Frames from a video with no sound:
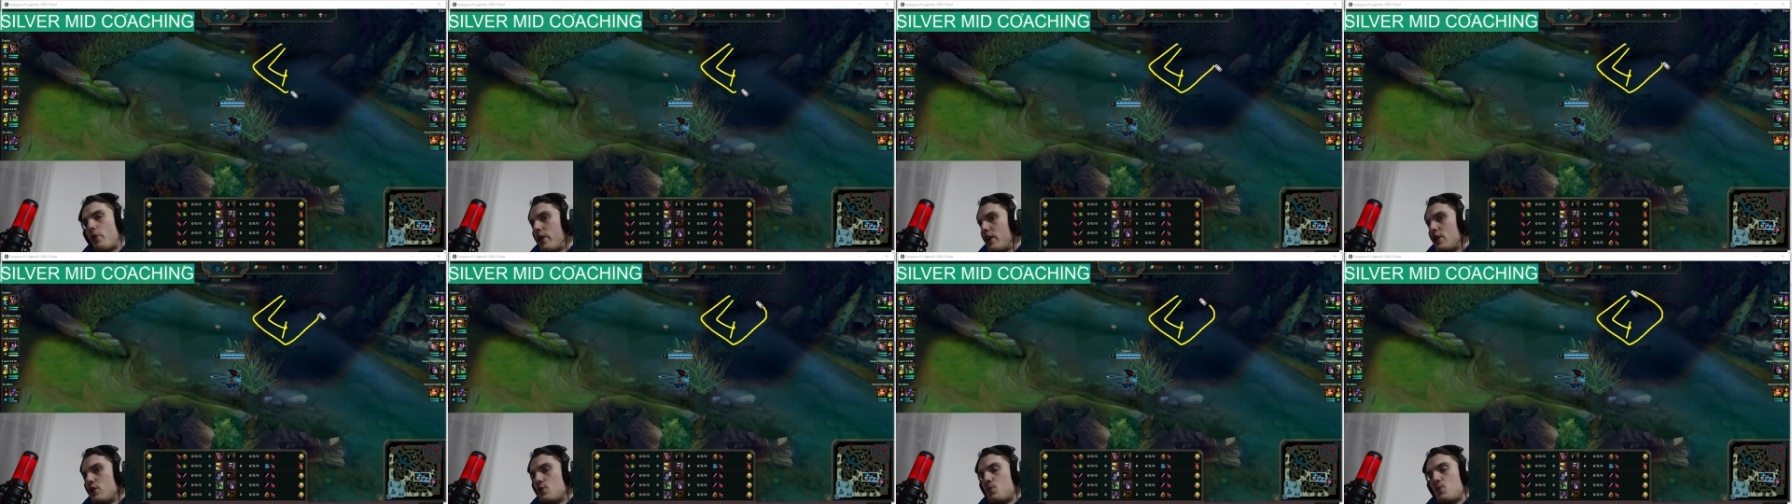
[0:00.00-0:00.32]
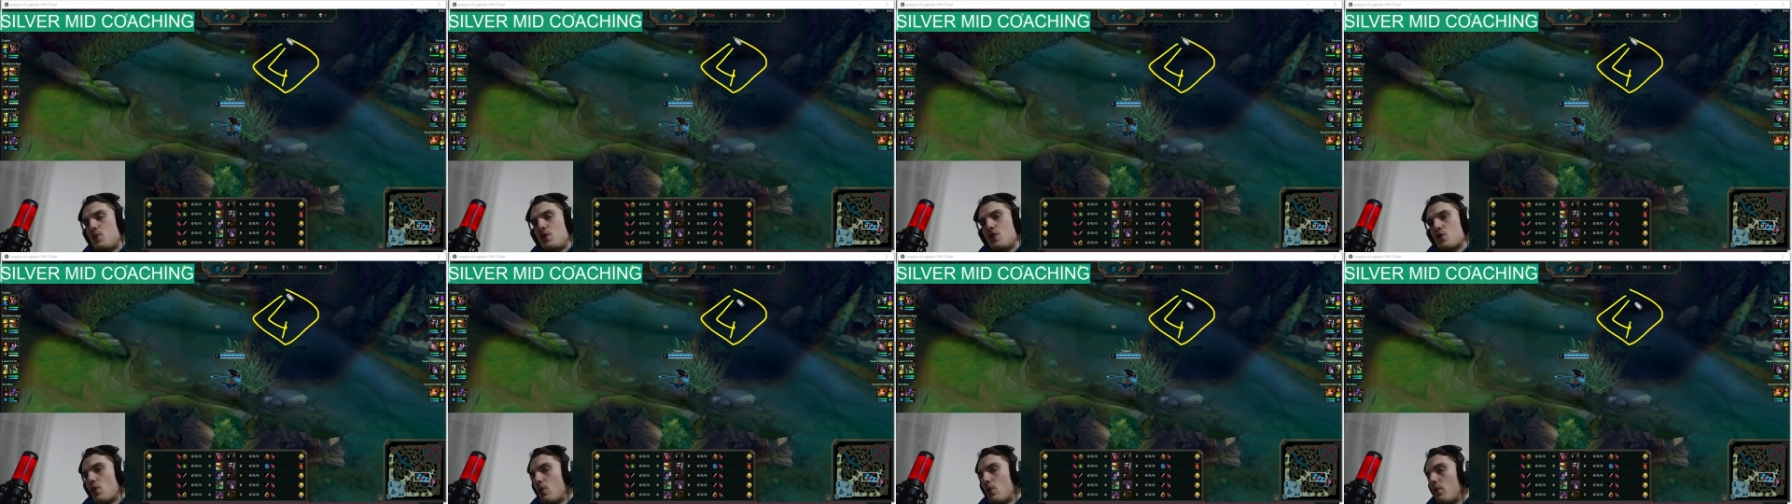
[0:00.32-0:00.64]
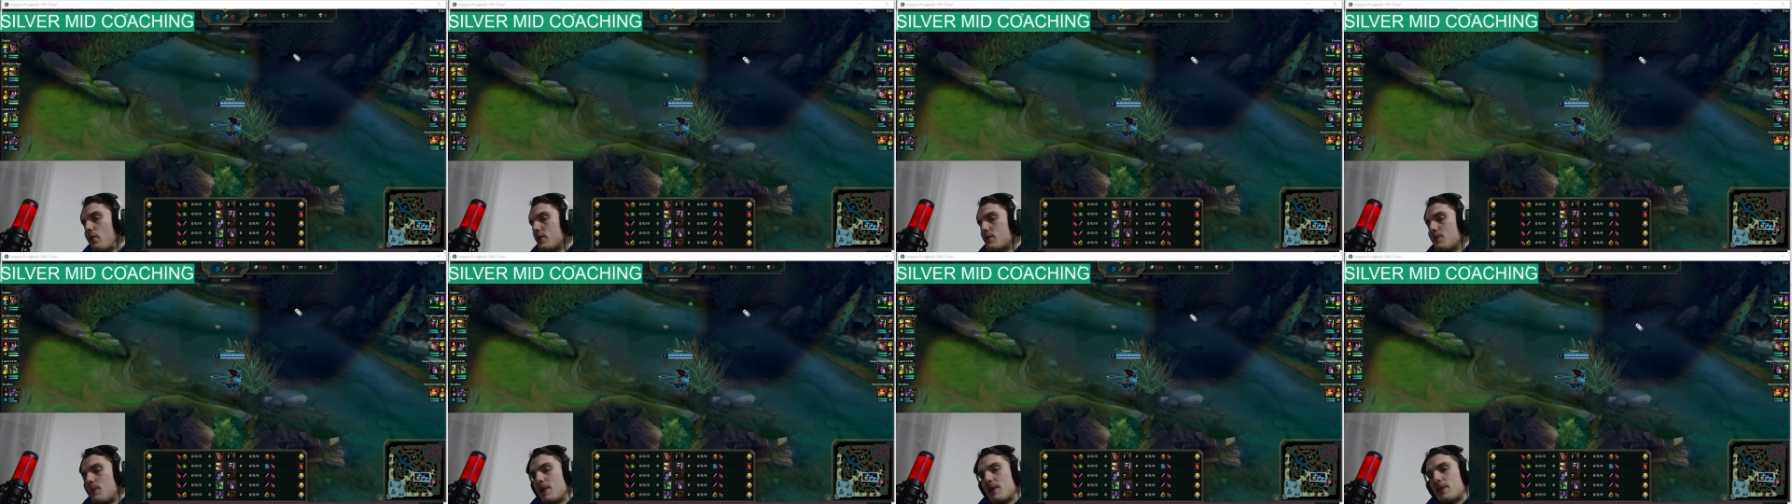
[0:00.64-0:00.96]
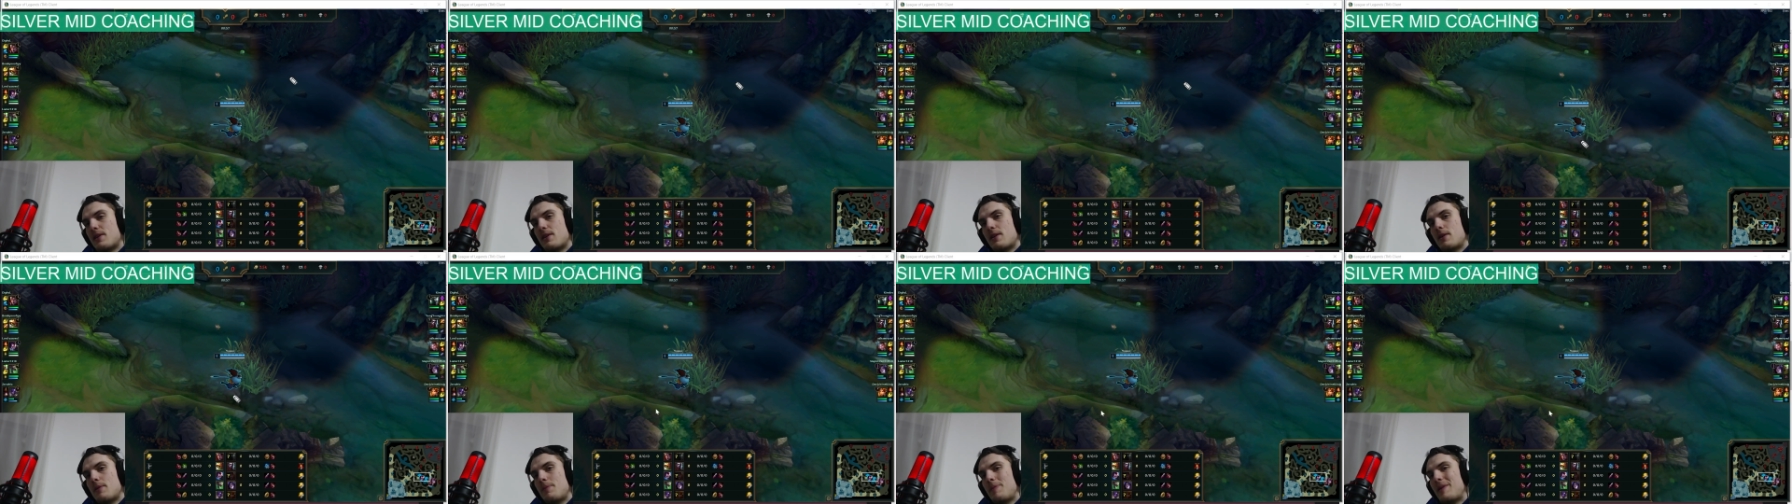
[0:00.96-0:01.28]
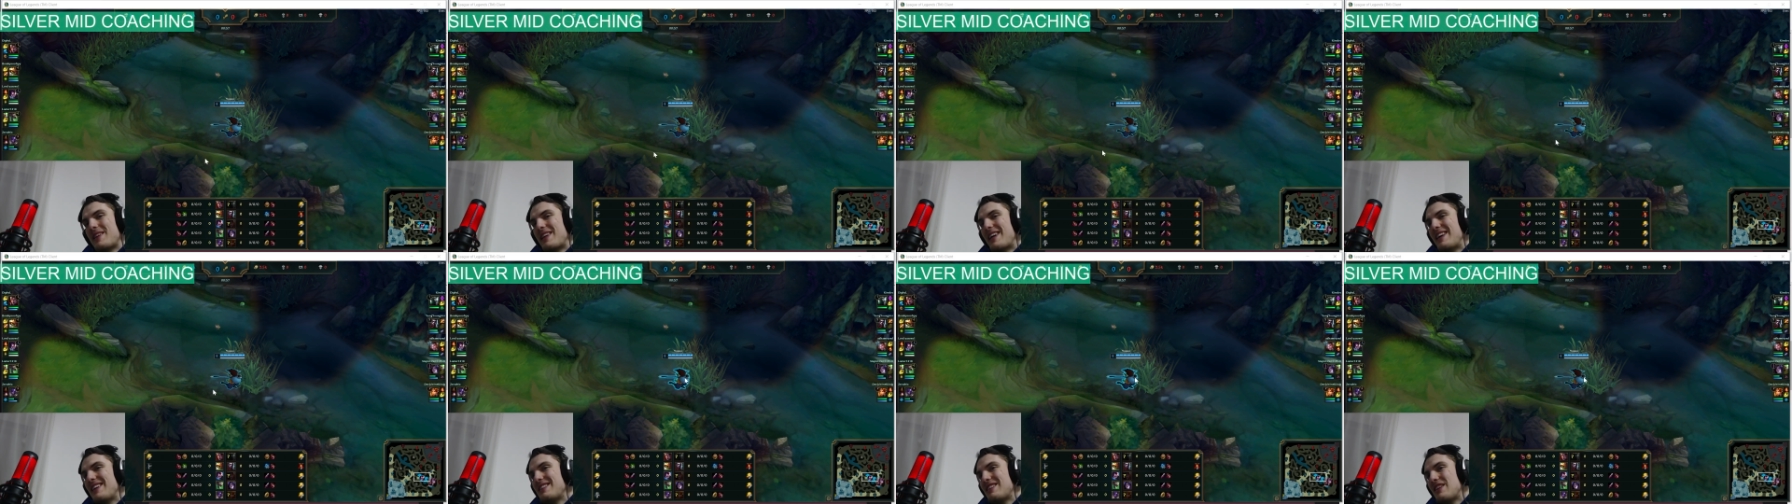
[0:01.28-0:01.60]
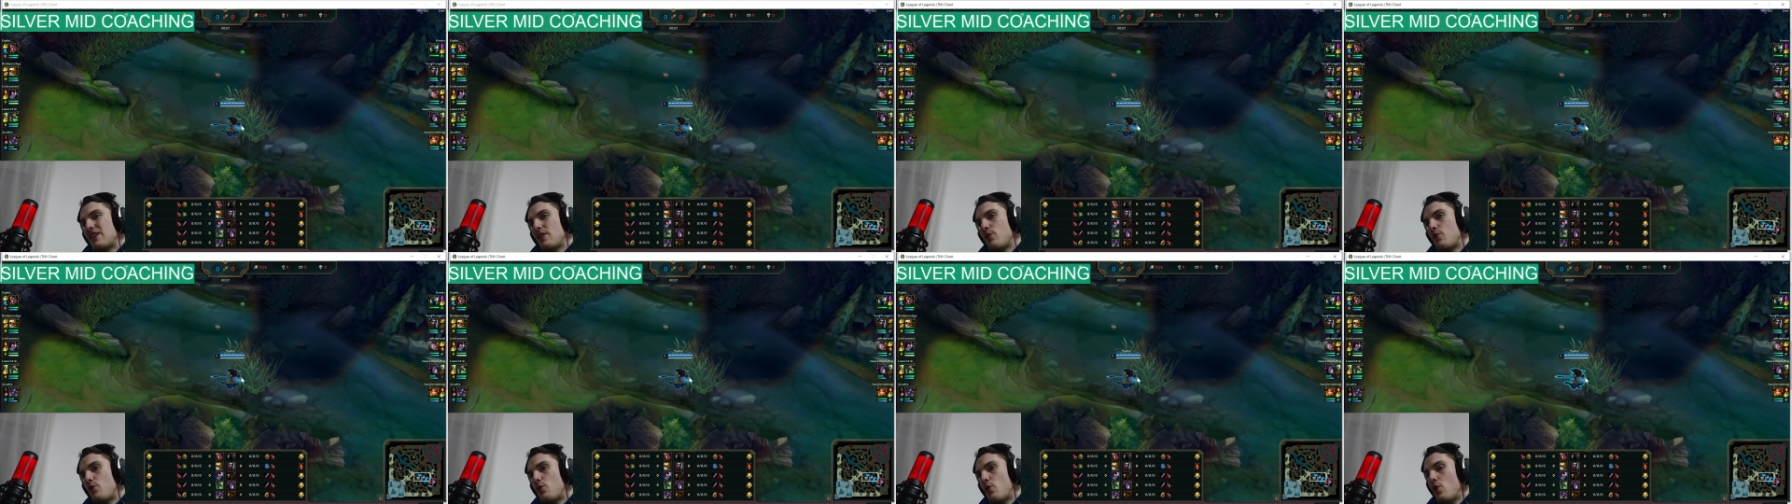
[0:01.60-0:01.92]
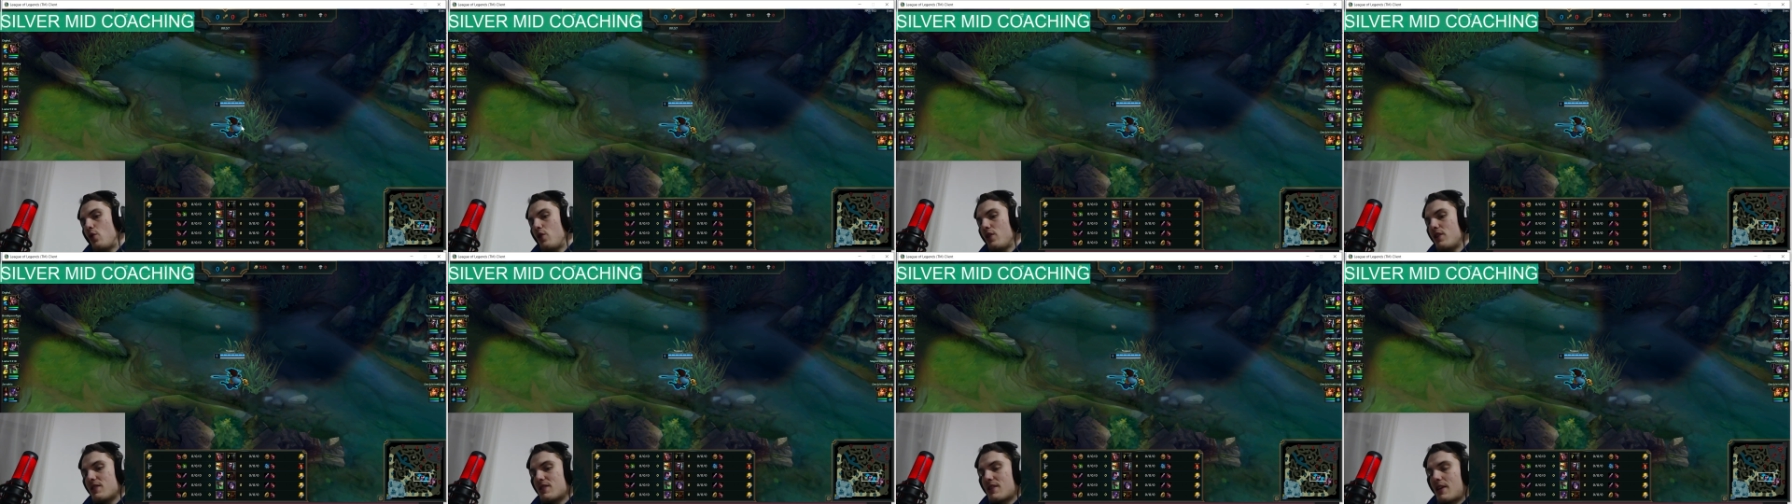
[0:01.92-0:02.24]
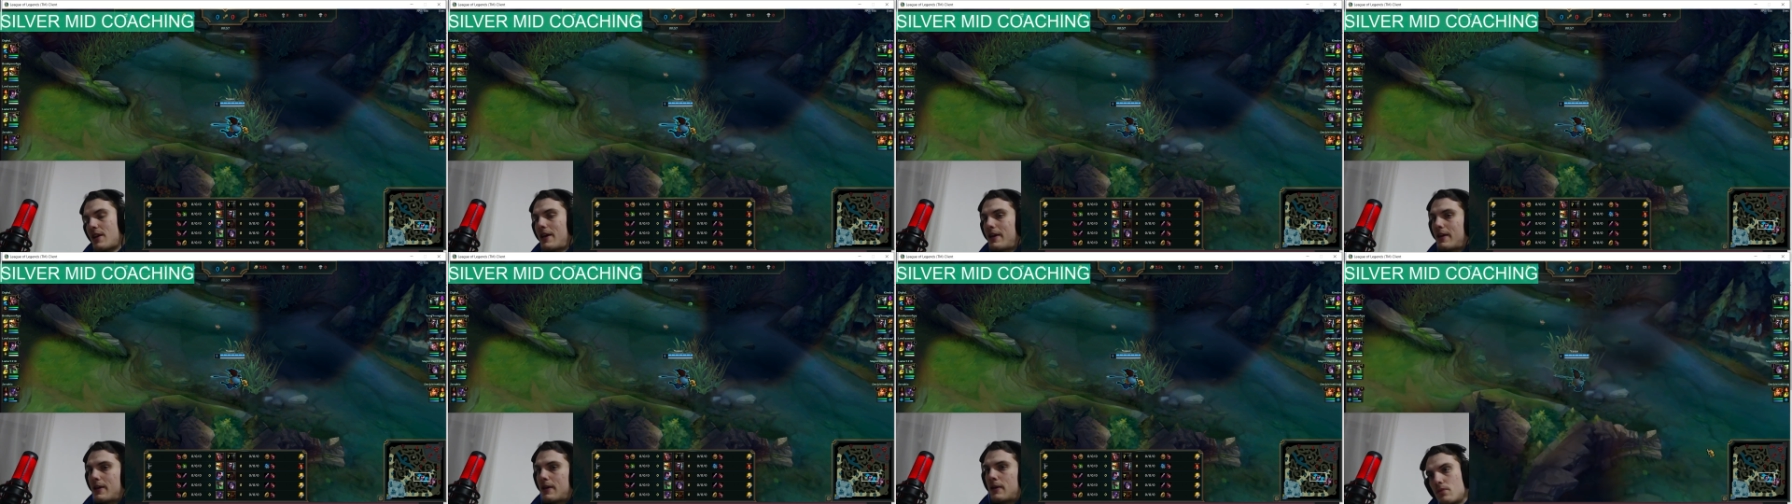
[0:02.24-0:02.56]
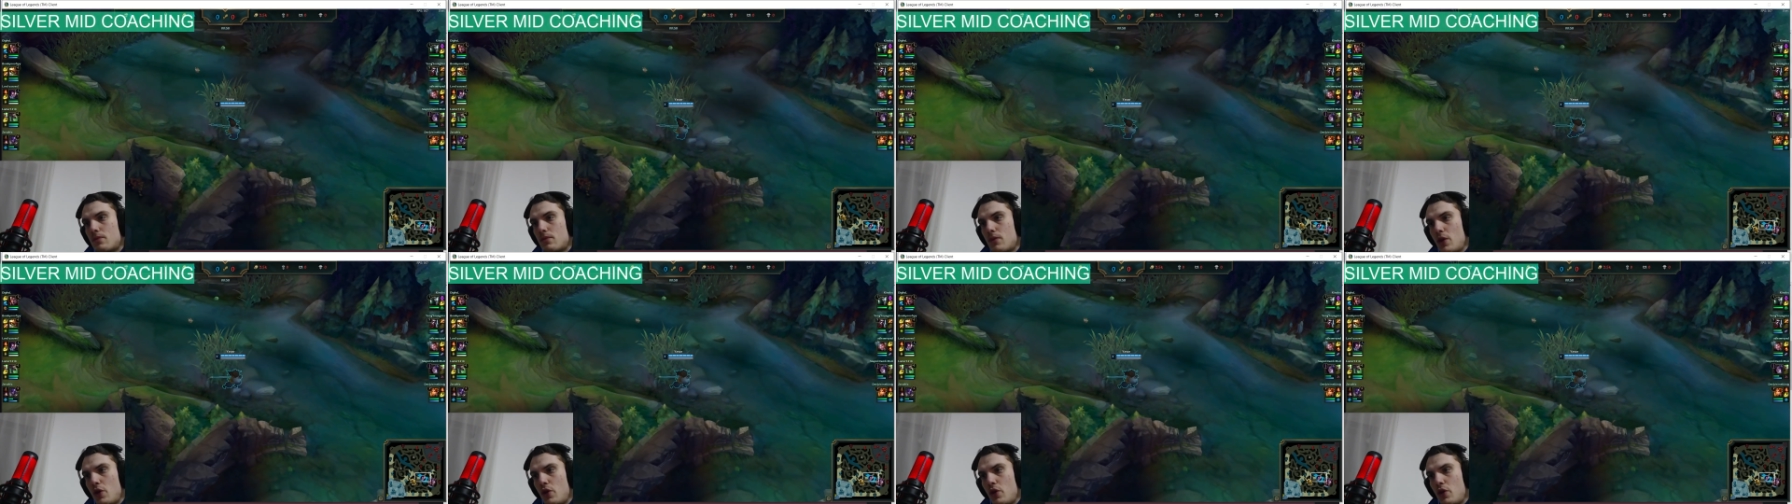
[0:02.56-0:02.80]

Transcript: HP is always better. But until 4 is like,